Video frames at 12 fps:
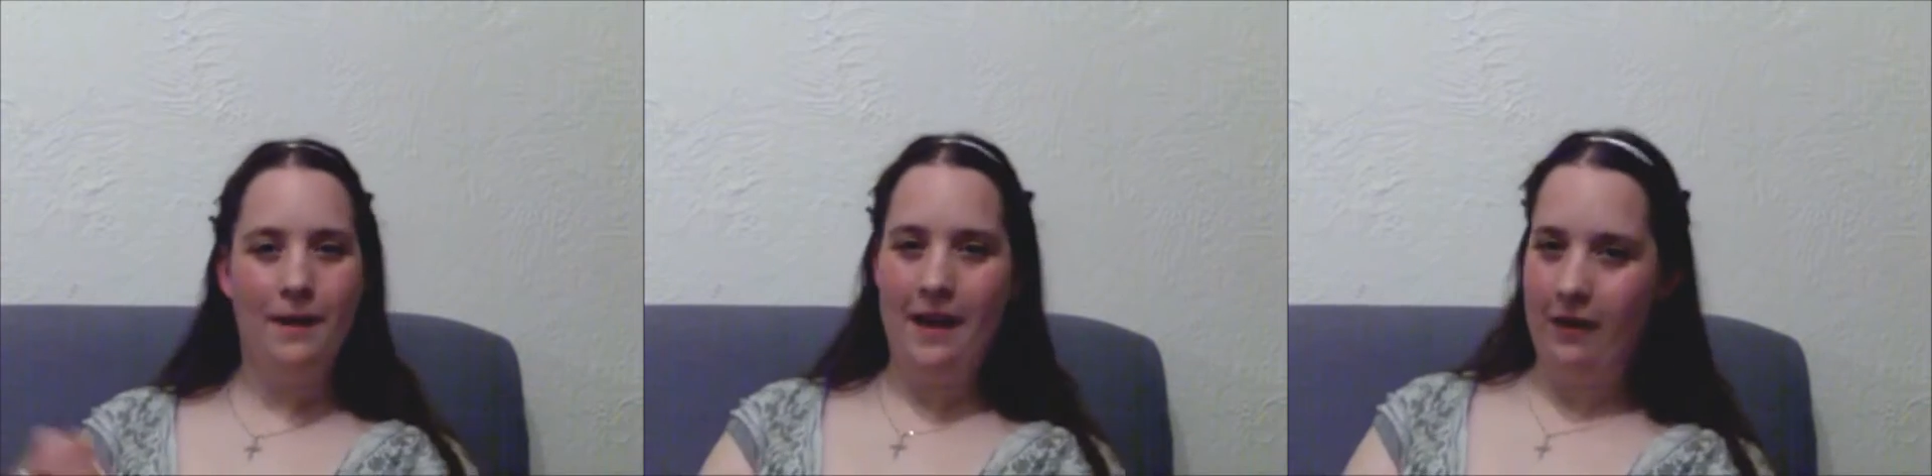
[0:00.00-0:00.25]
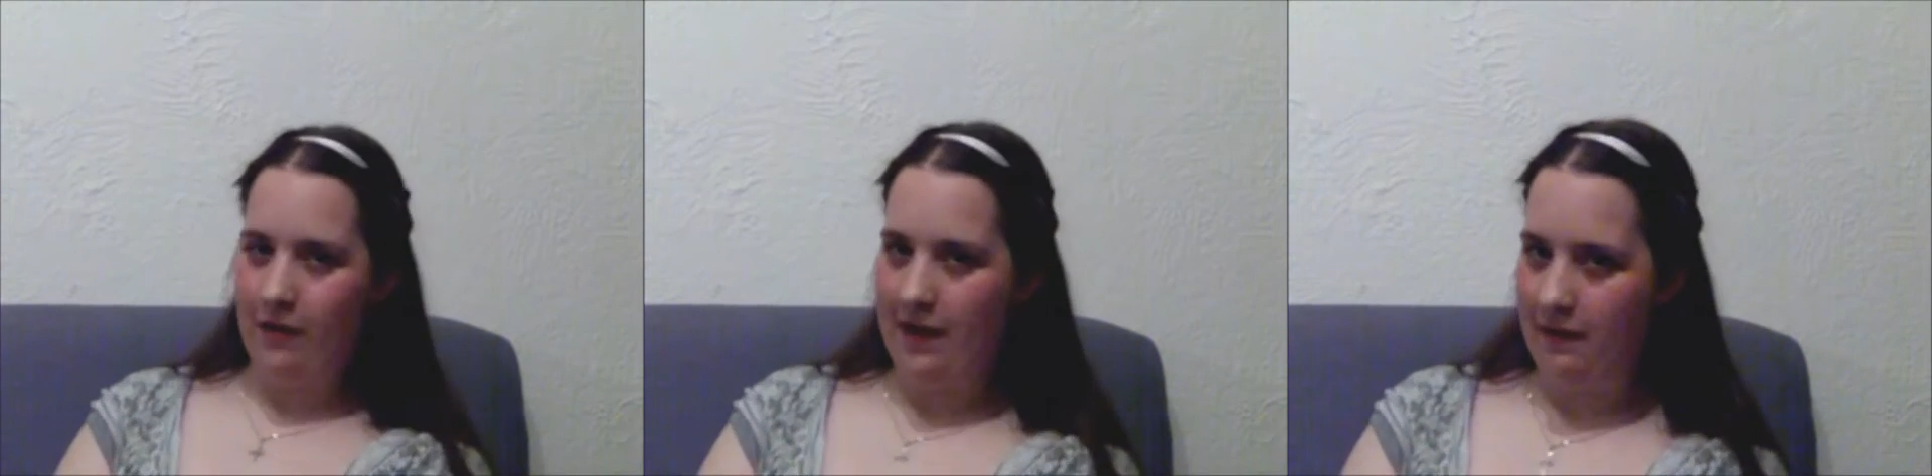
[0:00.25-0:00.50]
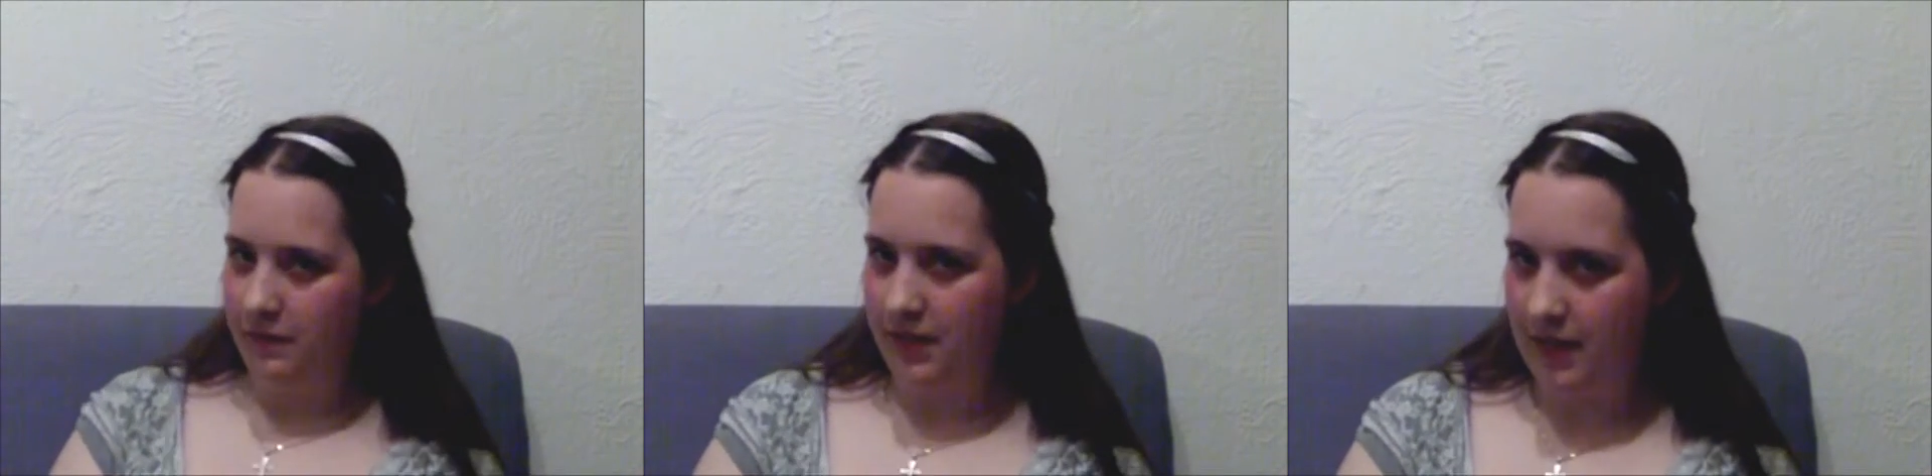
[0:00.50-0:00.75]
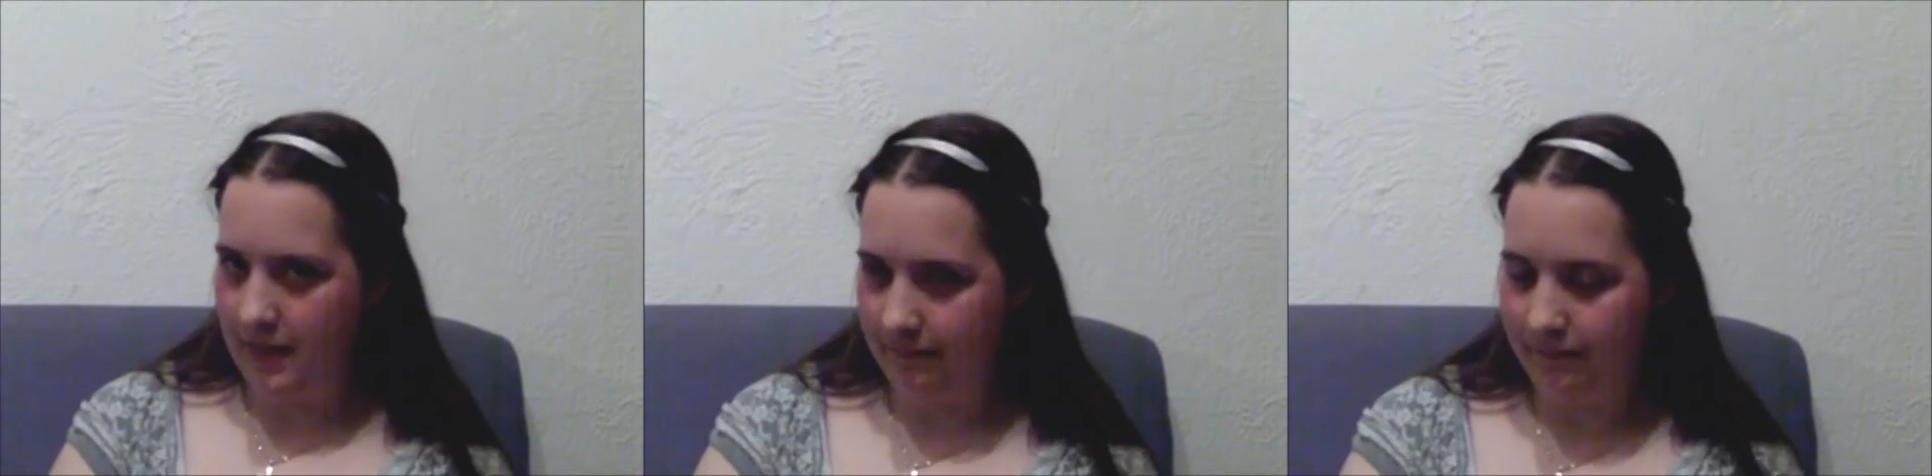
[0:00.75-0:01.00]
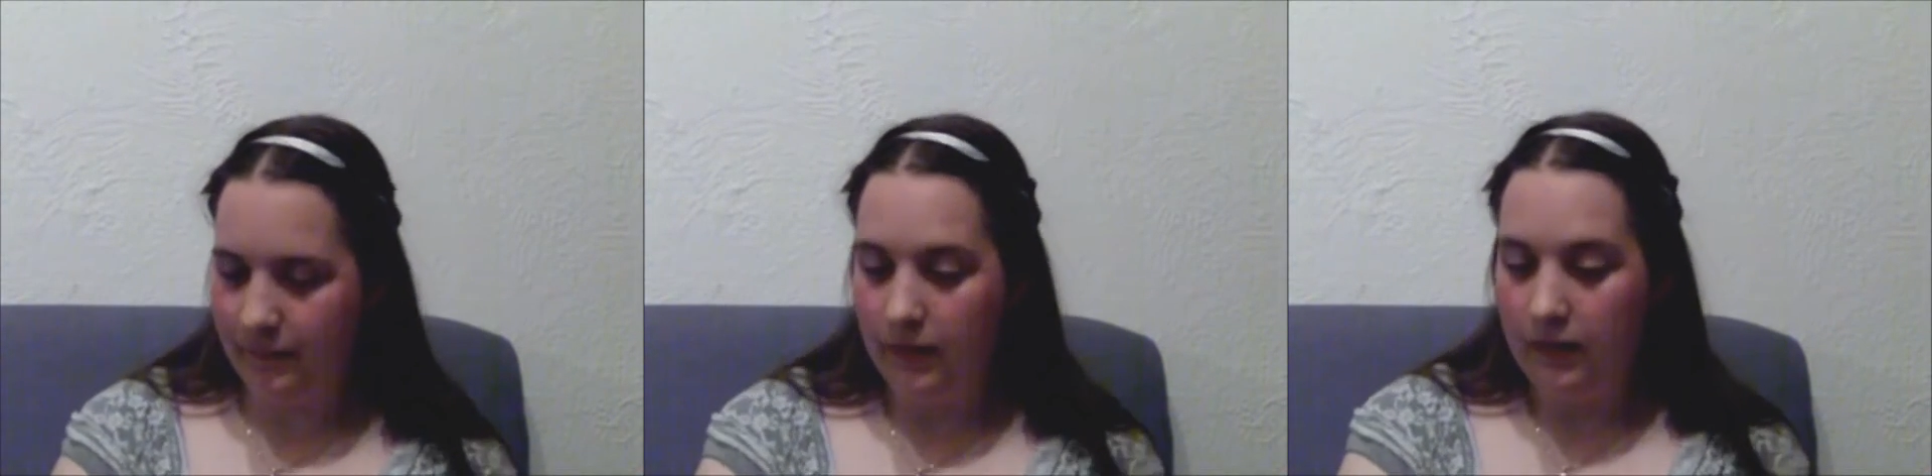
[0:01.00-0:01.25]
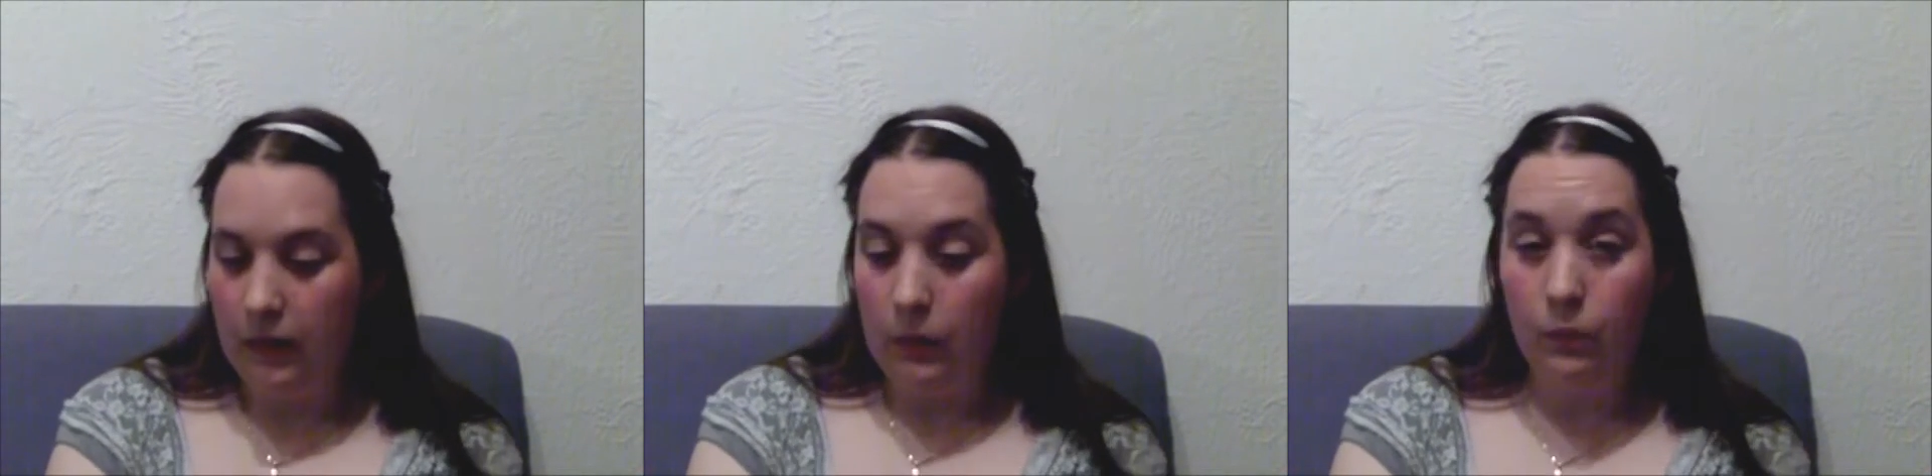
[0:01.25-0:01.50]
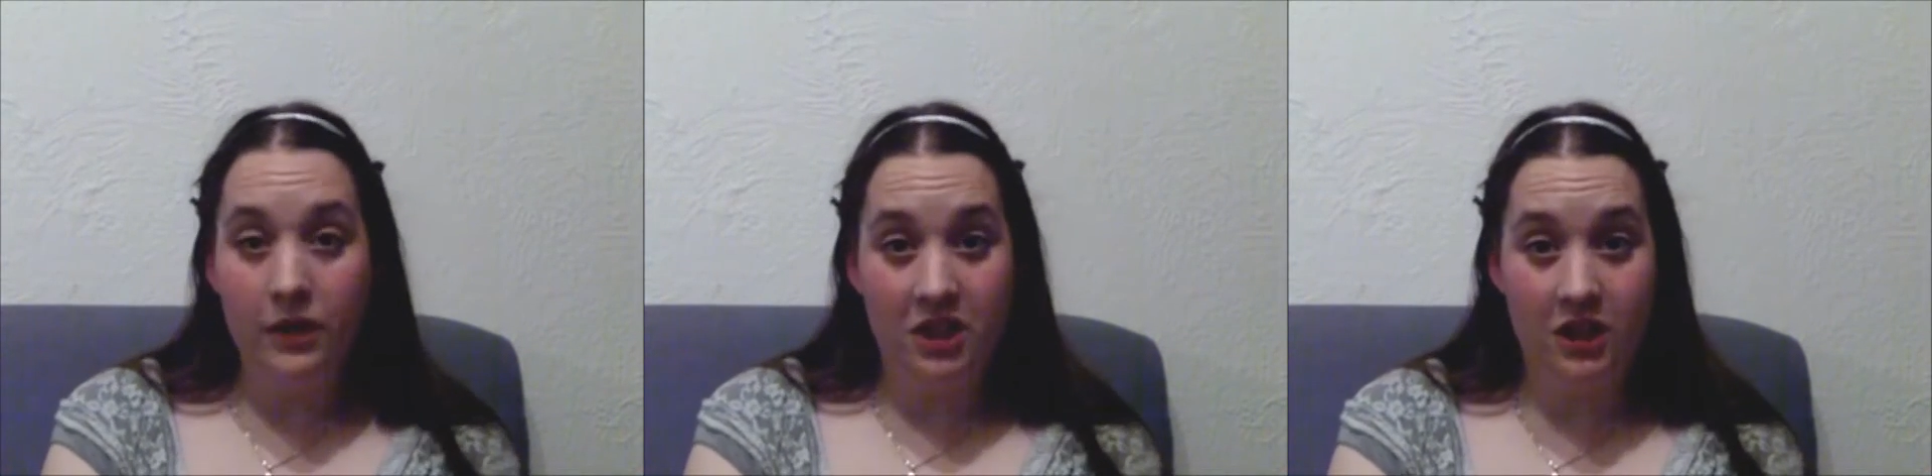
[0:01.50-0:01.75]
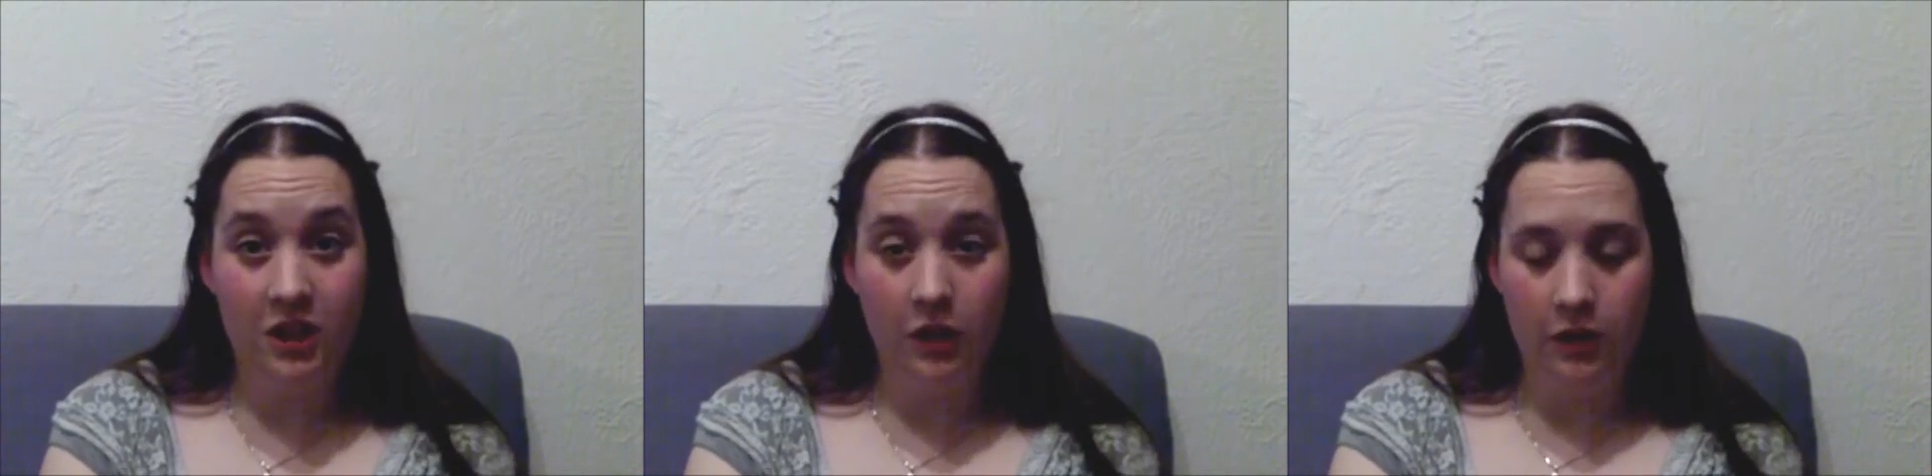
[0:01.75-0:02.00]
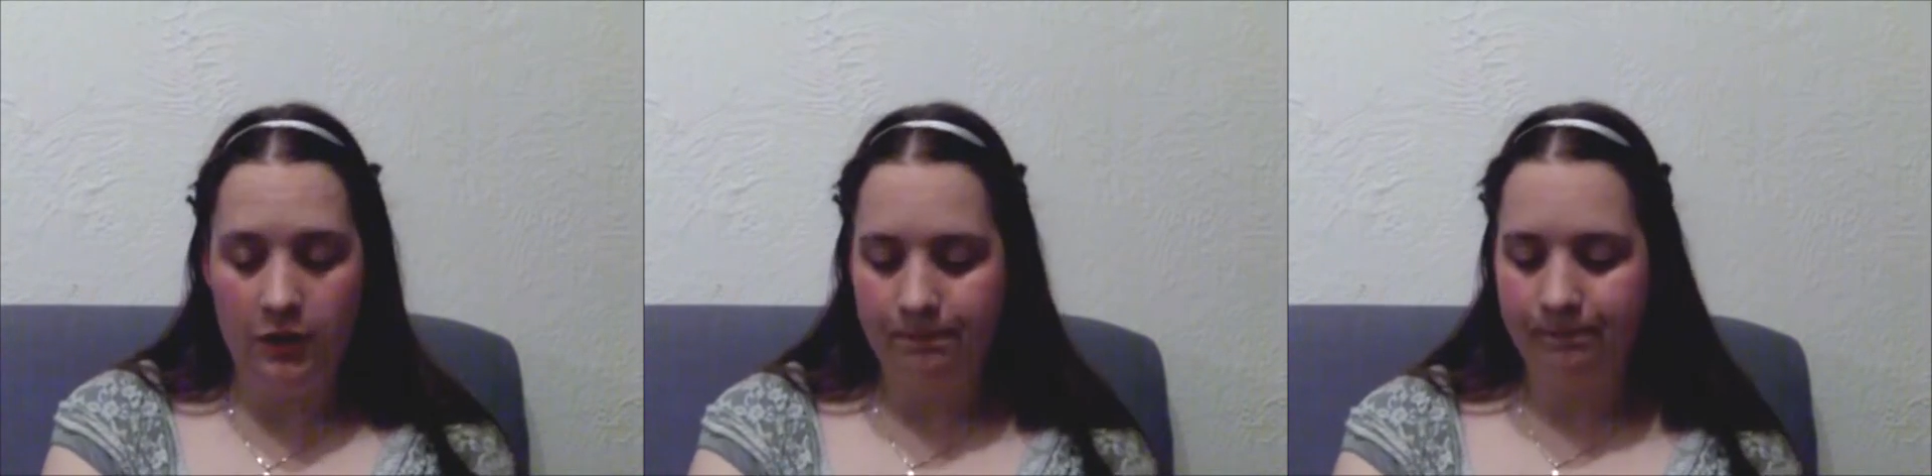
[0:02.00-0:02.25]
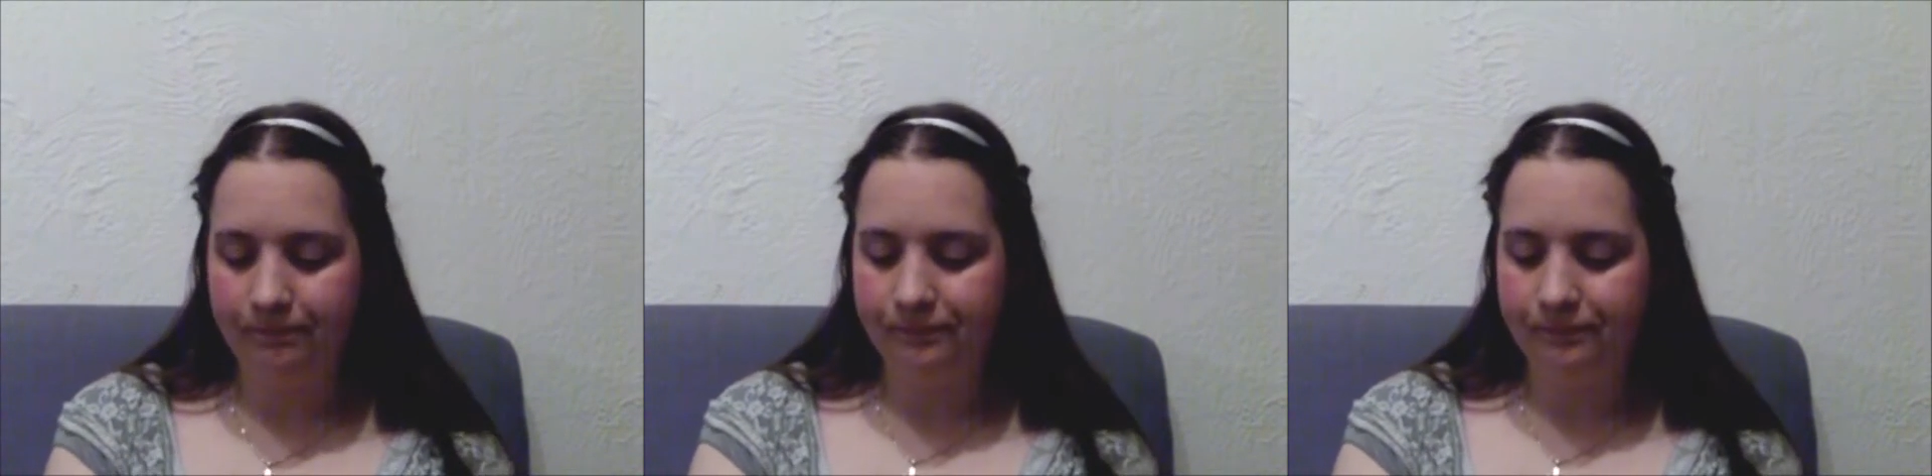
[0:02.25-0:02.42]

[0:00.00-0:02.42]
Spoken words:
background, which is good.